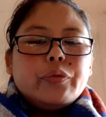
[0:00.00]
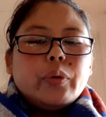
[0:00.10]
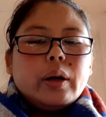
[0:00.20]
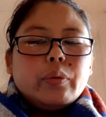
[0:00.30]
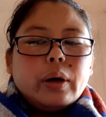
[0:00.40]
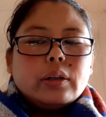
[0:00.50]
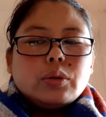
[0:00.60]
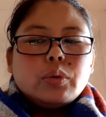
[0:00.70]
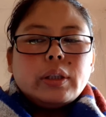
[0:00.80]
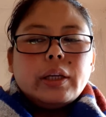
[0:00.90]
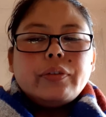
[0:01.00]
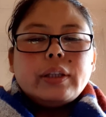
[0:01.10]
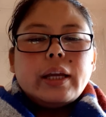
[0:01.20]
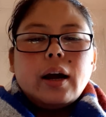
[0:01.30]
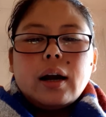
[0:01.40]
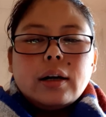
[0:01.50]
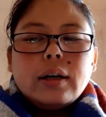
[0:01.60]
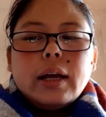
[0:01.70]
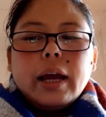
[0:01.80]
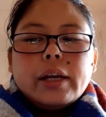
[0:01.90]
for the war. So even they are
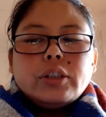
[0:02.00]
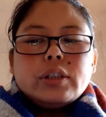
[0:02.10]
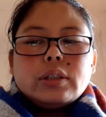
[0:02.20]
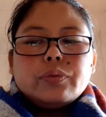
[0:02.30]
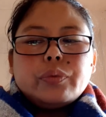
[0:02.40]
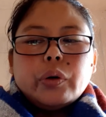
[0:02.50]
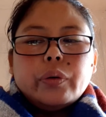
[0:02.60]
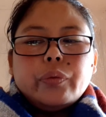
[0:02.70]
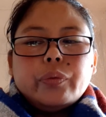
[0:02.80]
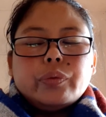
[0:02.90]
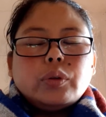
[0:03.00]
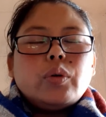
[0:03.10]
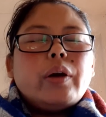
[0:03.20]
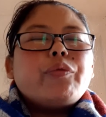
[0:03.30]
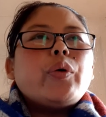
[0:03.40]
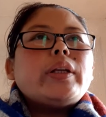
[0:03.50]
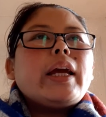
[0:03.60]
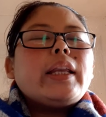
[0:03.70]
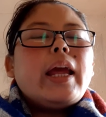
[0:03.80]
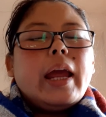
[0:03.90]
anxious to avoid
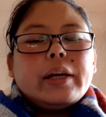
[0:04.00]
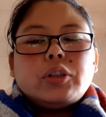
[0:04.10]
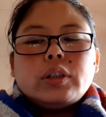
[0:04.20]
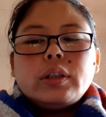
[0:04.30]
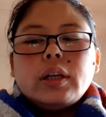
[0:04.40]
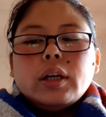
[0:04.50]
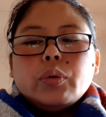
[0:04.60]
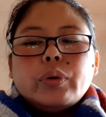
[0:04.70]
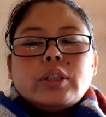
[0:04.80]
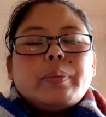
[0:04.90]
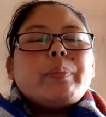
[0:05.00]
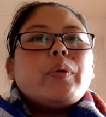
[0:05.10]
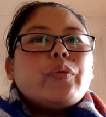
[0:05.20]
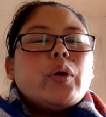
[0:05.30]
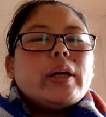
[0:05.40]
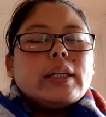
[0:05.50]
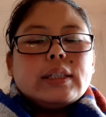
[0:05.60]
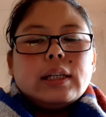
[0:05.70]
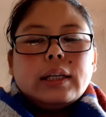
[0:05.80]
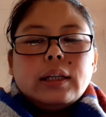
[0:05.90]
any action which may provoke
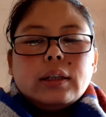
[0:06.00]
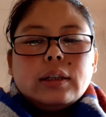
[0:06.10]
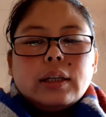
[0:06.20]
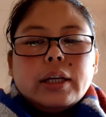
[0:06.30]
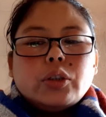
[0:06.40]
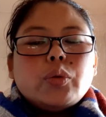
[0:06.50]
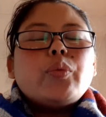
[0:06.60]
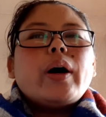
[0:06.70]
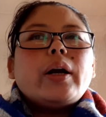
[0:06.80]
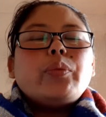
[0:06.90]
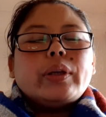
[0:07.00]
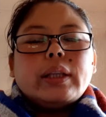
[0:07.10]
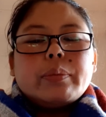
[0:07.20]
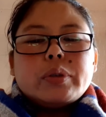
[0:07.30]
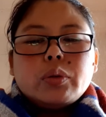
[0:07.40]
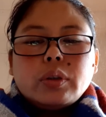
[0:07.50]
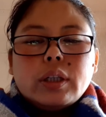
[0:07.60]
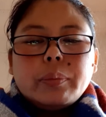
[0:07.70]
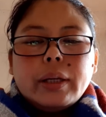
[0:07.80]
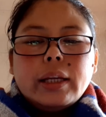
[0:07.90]
Italy into war with them. So
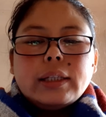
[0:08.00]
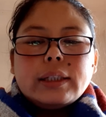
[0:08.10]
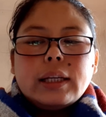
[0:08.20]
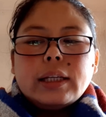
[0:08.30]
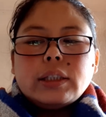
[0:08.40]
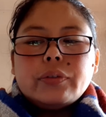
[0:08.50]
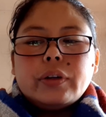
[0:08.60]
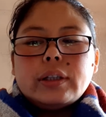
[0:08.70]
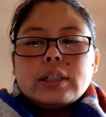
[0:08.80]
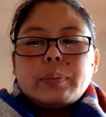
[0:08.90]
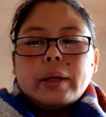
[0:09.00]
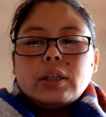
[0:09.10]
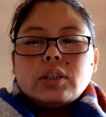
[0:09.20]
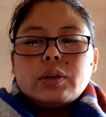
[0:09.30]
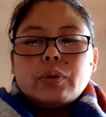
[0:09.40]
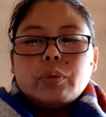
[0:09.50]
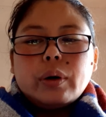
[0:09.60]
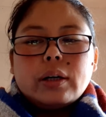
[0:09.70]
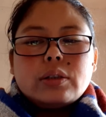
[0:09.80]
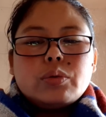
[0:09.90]
Germany and Italy intervened in the Spanish Civil
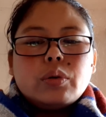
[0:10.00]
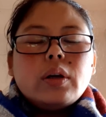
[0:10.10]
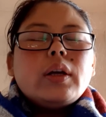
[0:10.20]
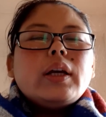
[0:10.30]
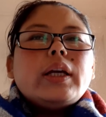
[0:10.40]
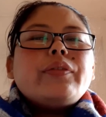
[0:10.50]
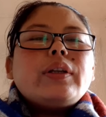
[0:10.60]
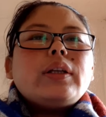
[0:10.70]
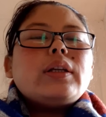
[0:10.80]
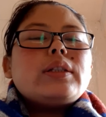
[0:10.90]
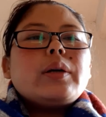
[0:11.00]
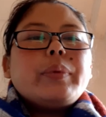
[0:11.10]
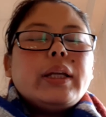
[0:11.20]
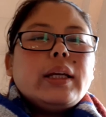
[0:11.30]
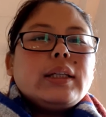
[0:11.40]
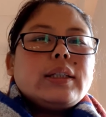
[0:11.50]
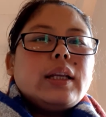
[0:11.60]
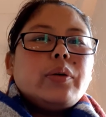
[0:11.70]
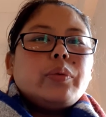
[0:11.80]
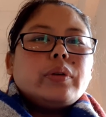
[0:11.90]
War. So even Germany and
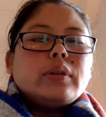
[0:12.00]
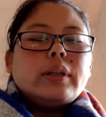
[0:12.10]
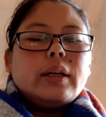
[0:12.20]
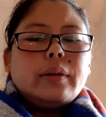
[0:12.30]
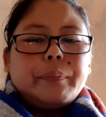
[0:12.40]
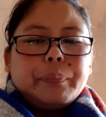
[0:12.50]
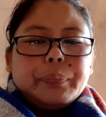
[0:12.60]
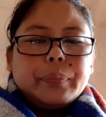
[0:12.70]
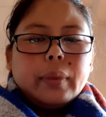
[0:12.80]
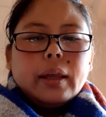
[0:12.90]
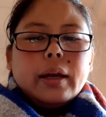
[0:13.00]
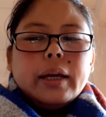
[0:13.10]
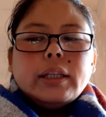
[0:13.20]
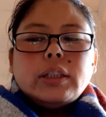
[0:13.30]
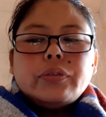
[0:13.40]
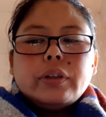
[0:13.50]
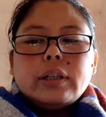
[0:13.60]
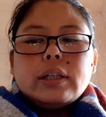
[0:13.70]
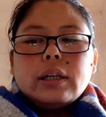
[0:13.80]
Italy, they intervened